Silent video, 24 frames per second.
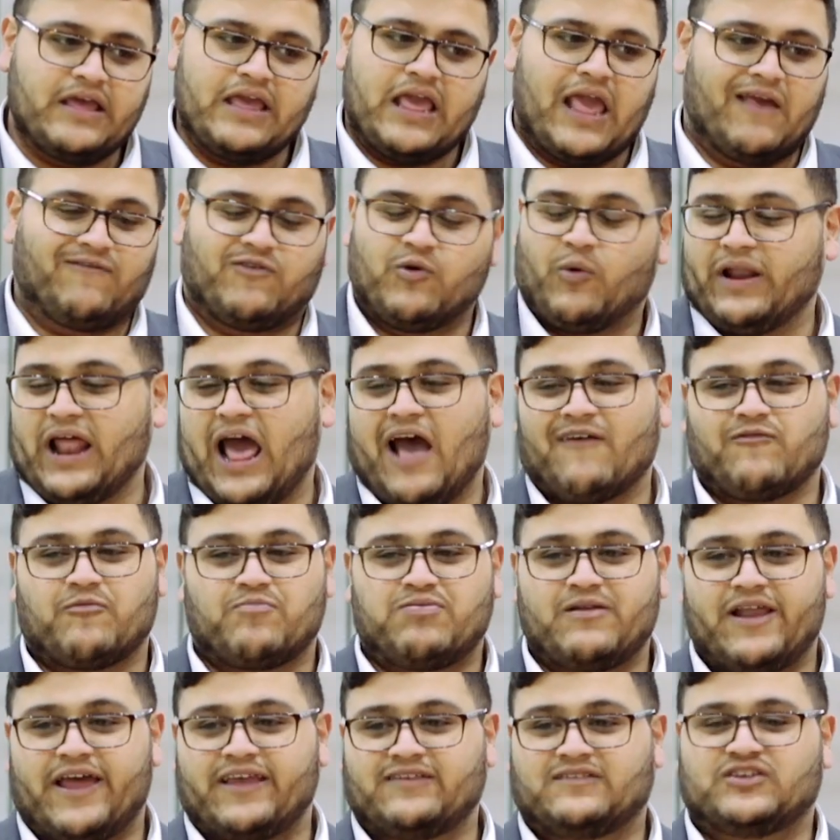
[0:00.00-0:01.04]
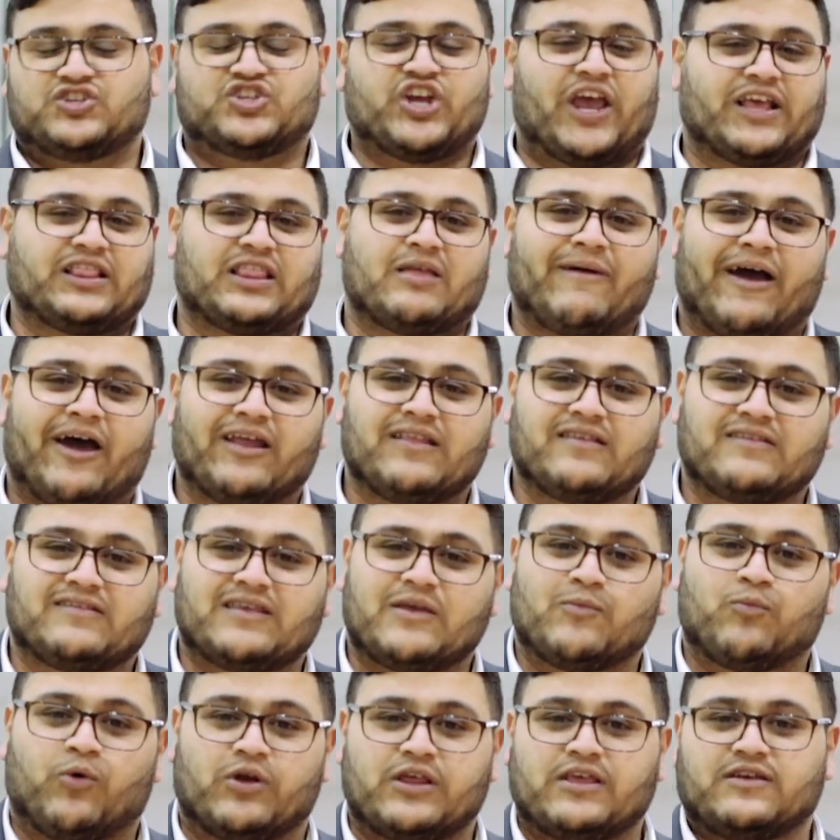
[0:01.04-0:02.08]
if you want to have a place to check them out and
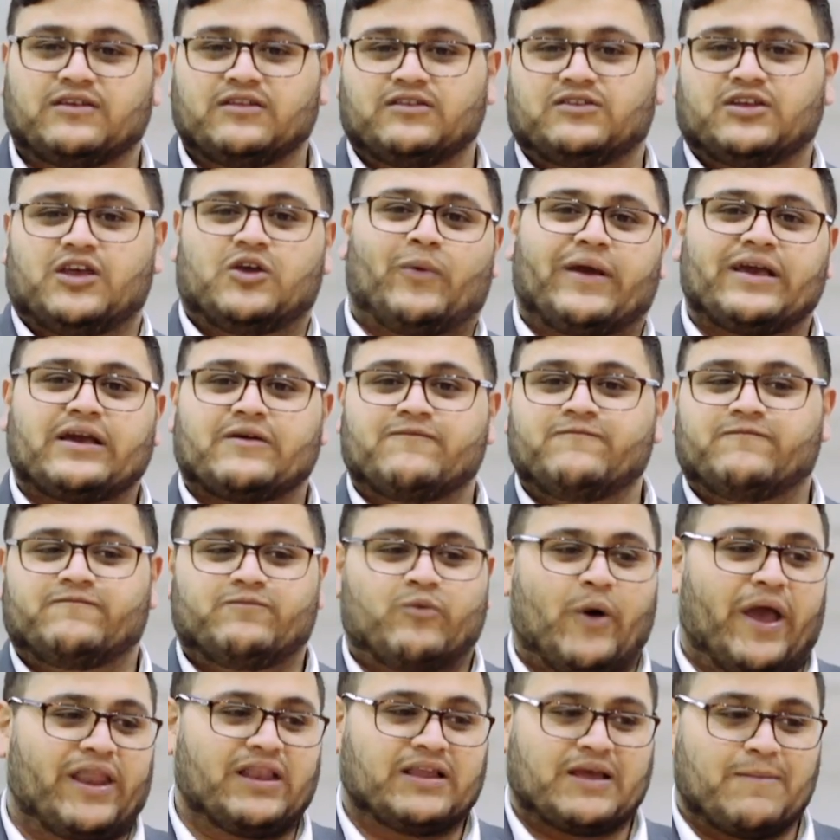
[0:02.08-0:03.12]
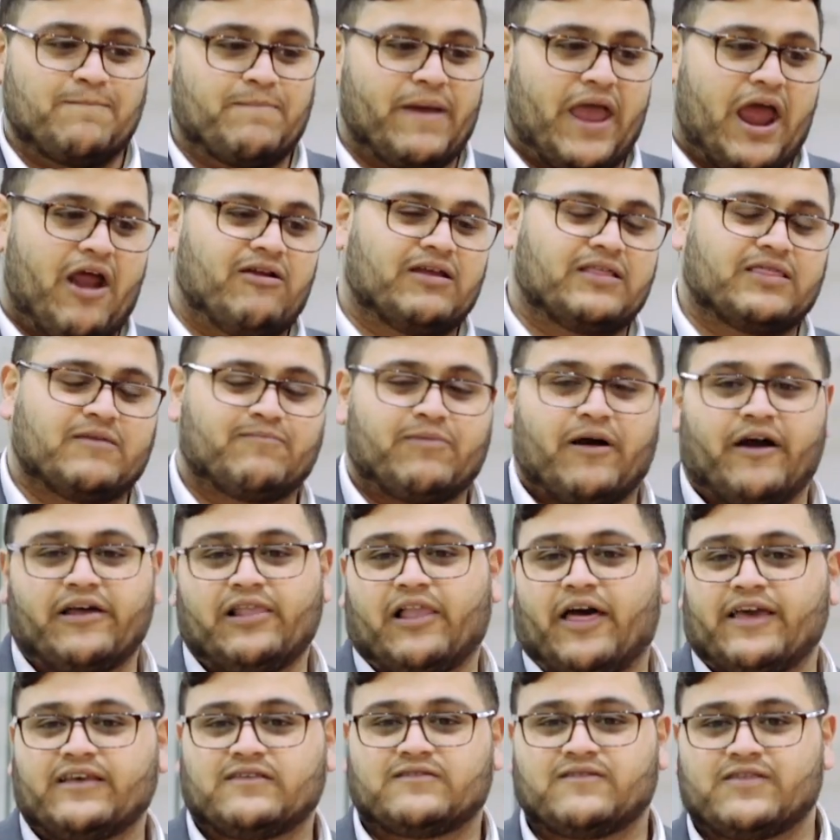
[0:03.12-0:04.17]
see what you can do when comparing the
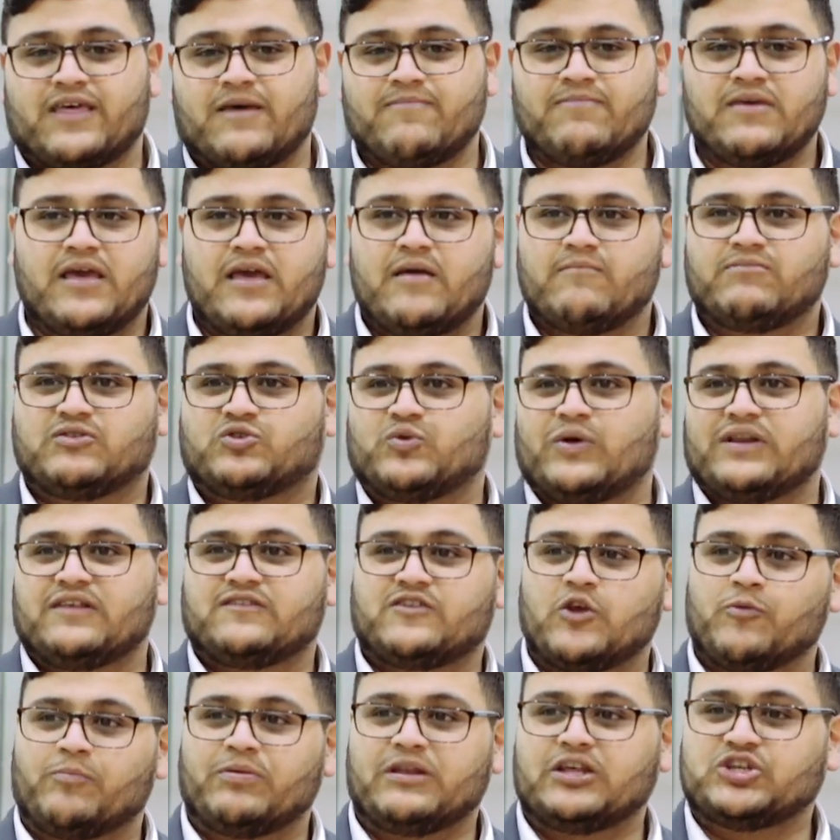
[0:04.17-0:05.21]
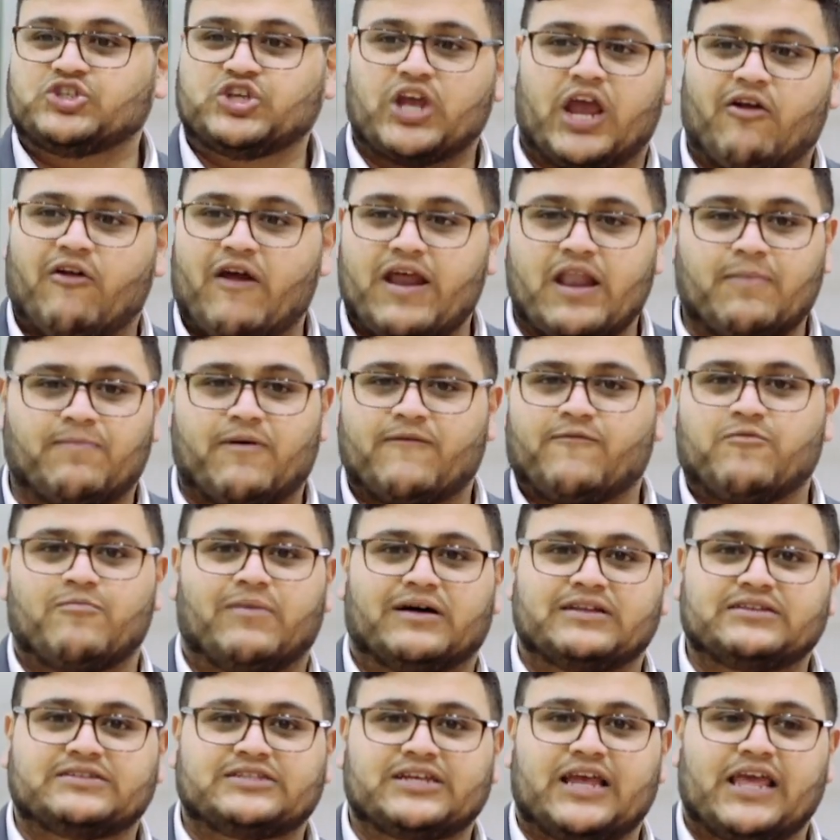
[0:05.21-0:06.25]
likes of them between a Superleggera and a
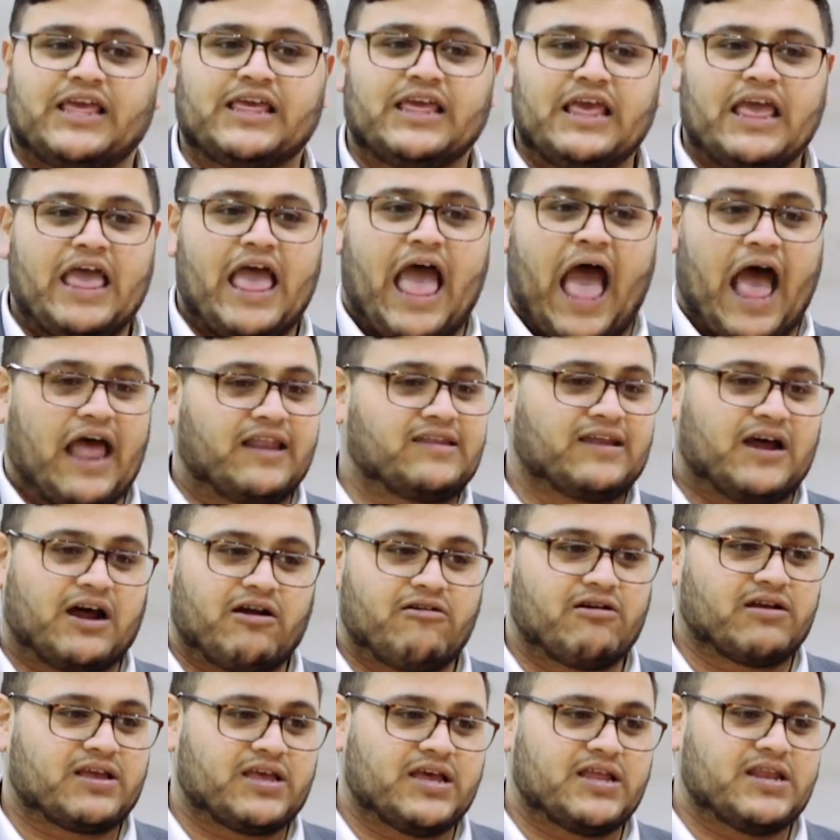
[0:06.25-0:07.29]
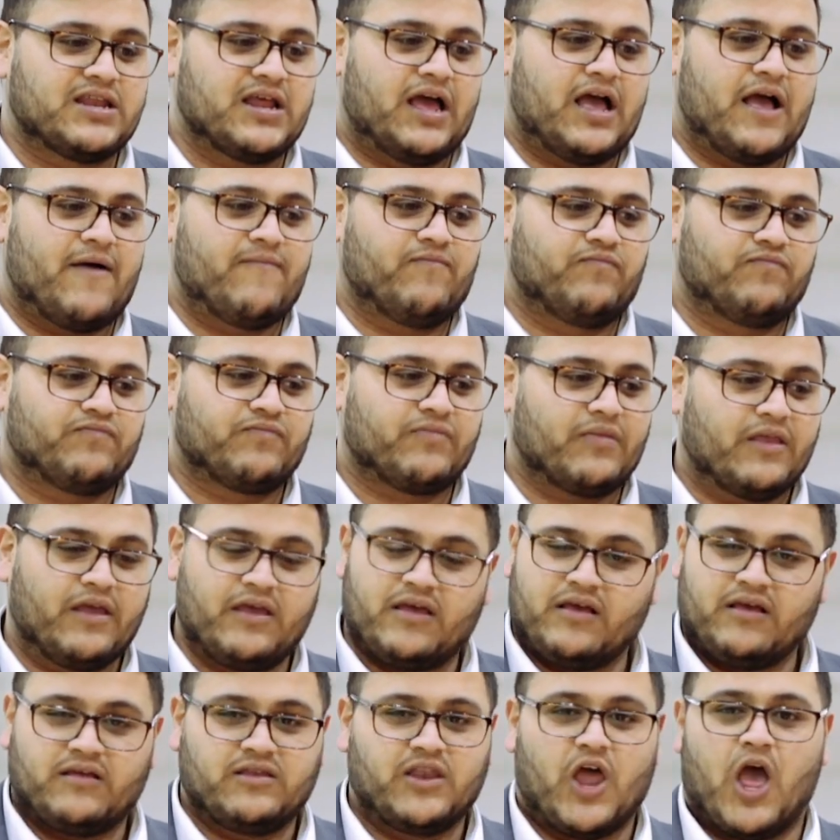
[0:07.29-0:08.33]
Performante and a Huracan,
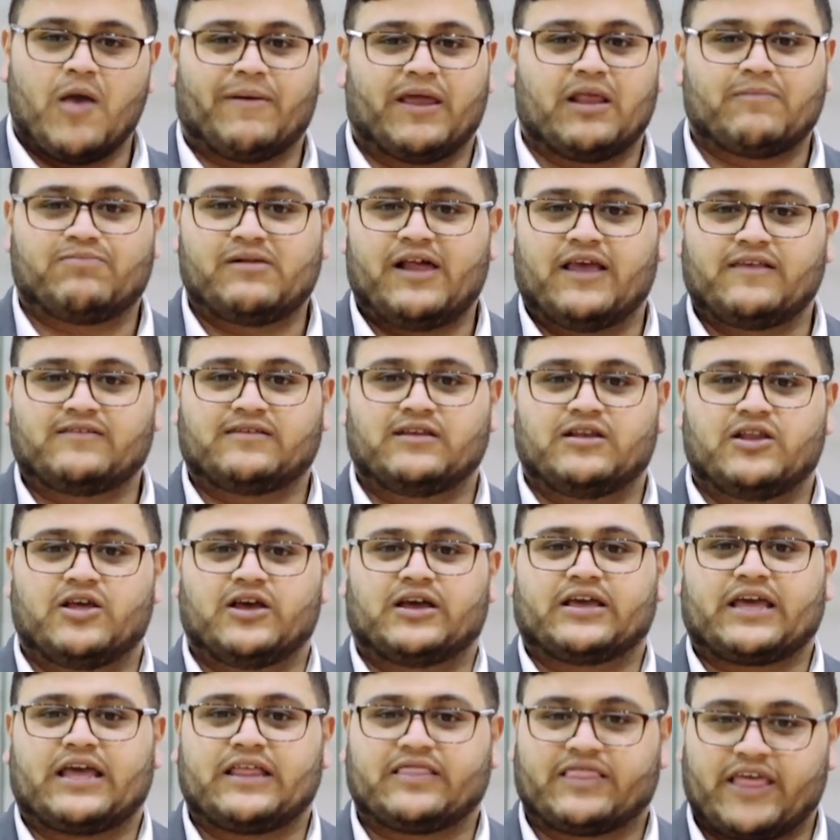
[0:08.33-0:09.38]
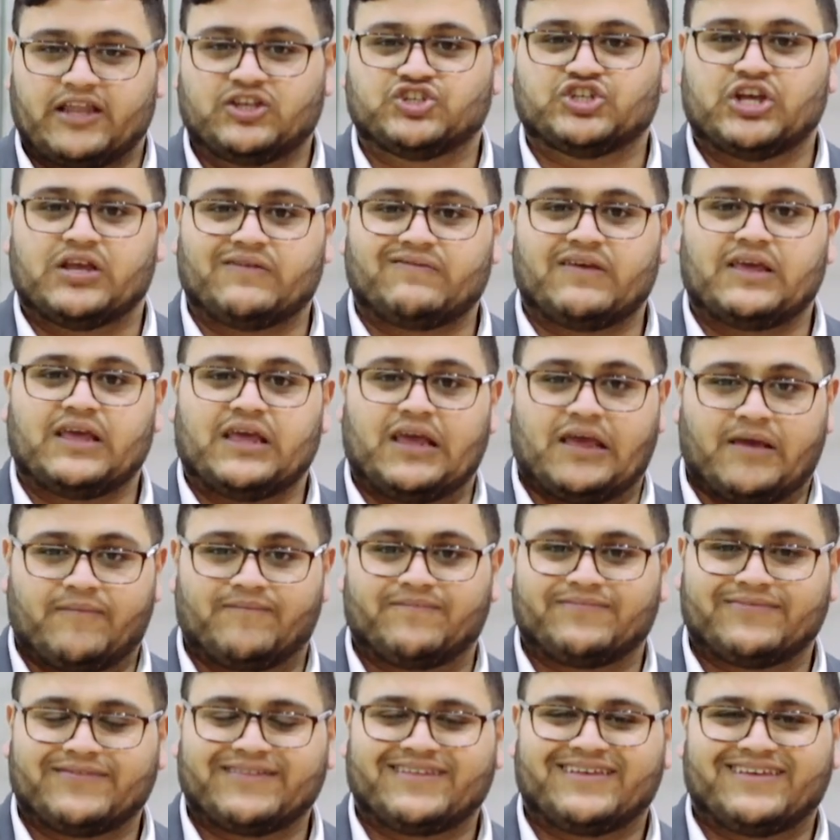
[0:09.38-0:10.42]
no better place to look than GVE.
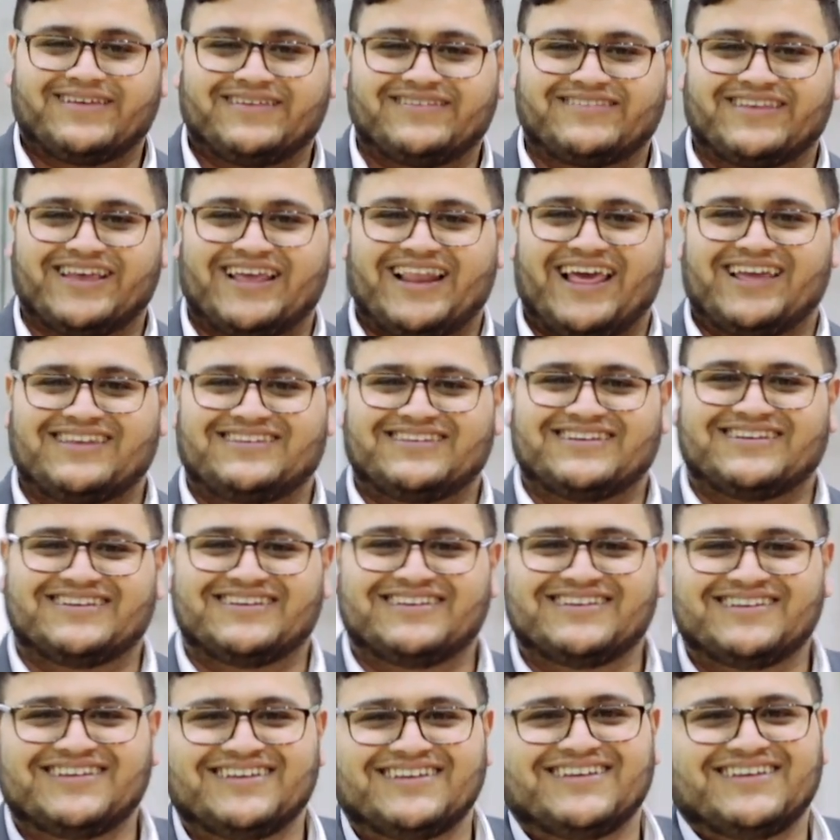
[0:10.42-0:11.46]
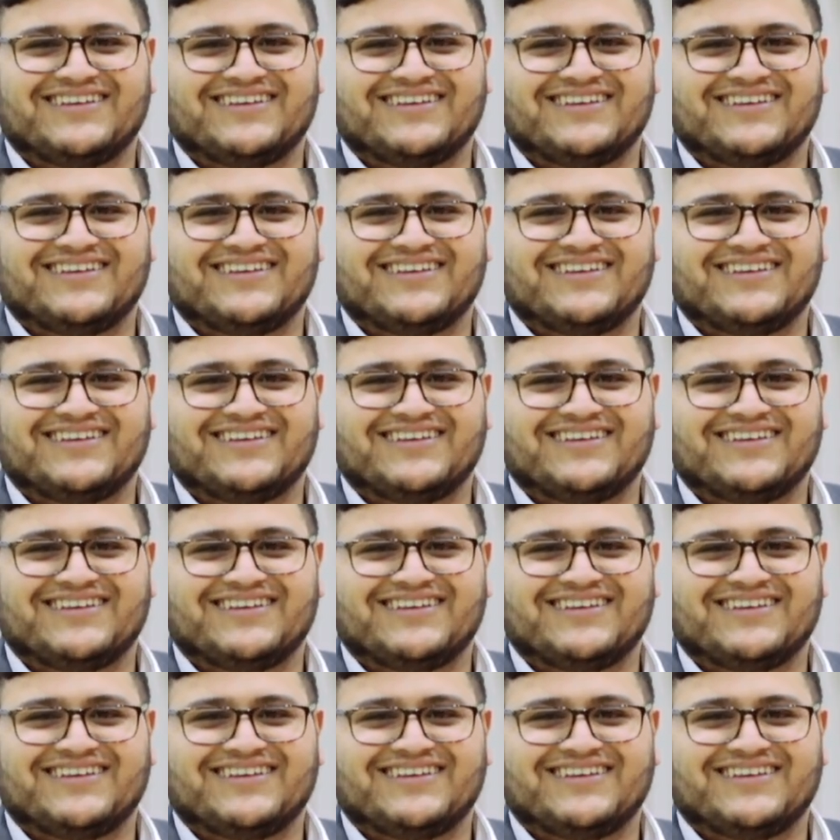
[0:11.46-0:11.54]
See you later.